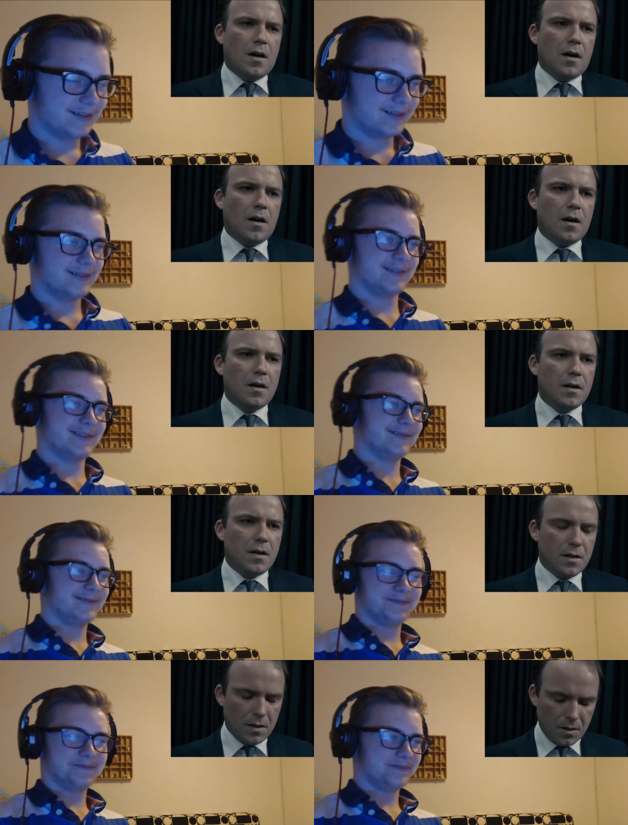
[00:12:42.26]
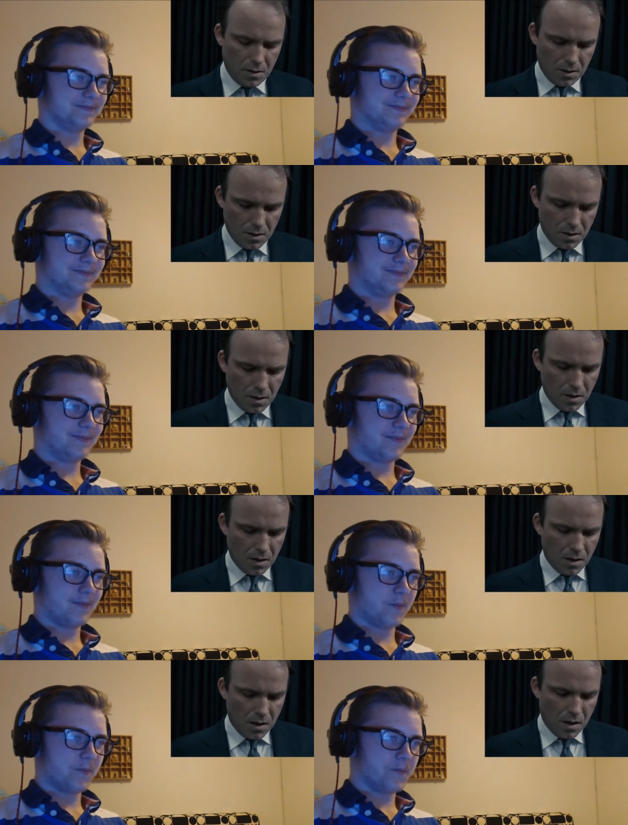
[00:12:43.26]

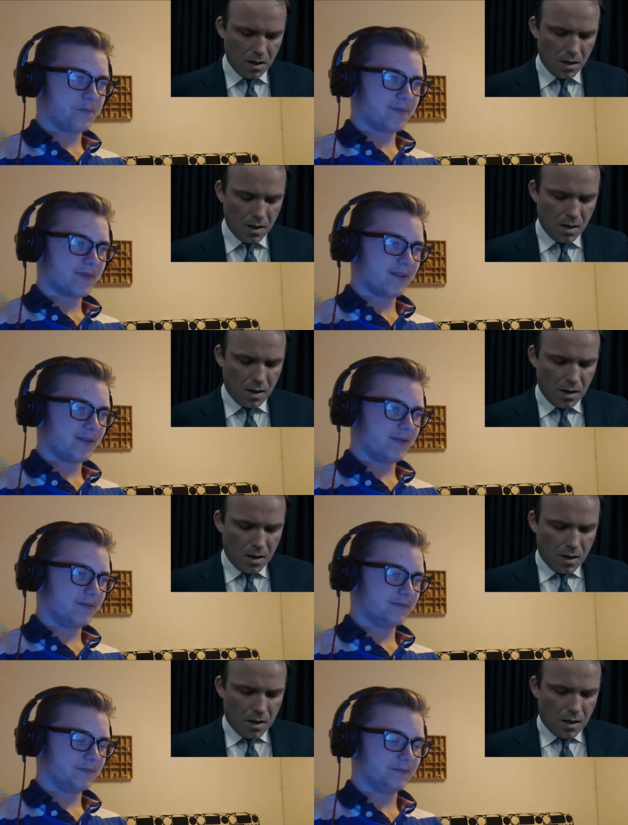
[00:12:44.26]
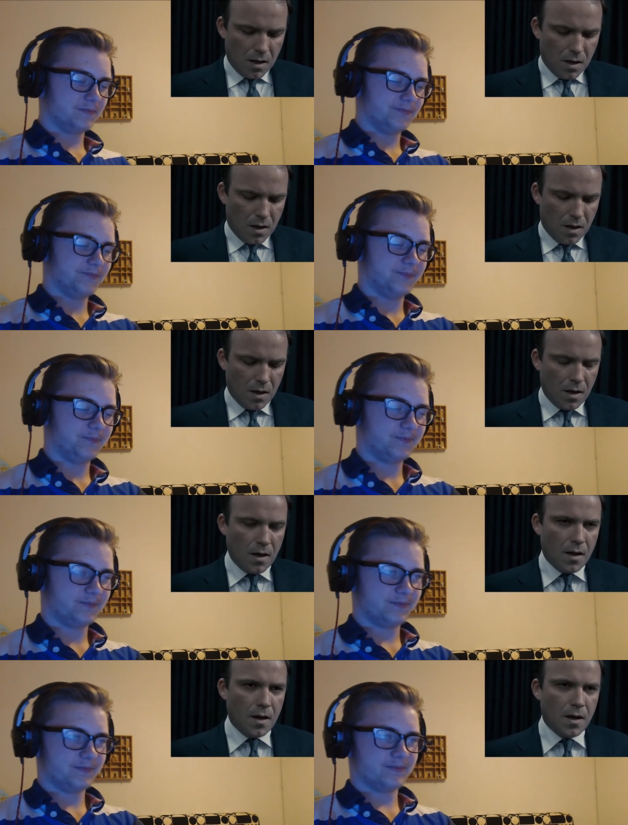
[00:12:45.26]

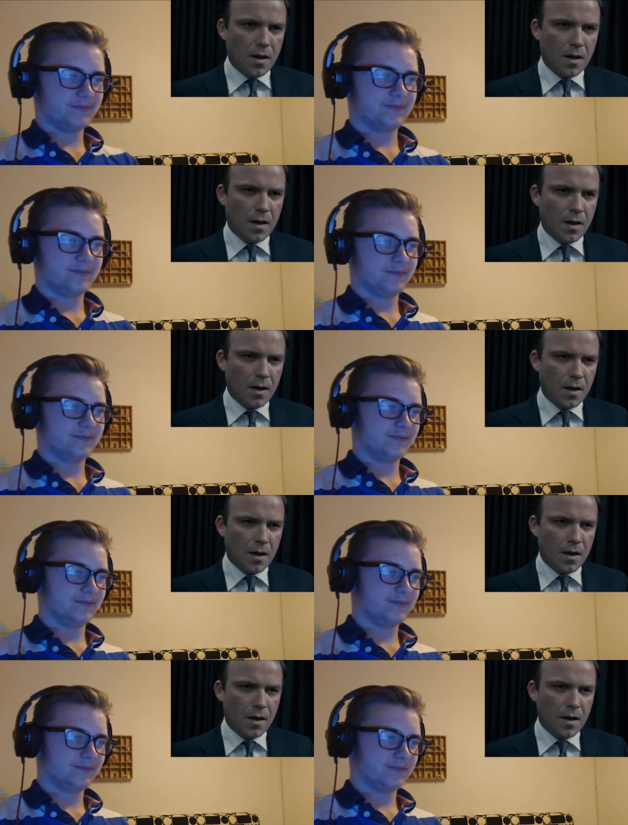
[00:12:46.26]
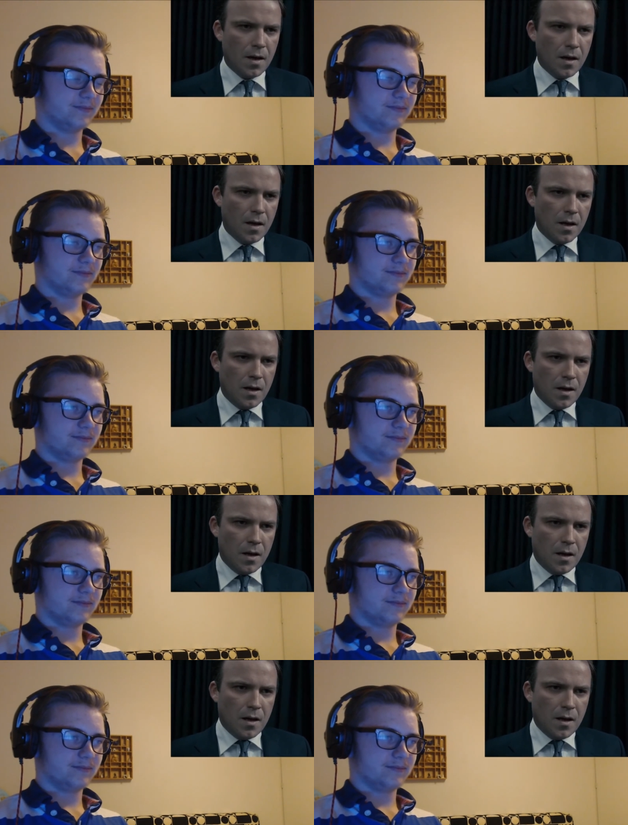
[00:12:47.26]
No one is speaking in this clip.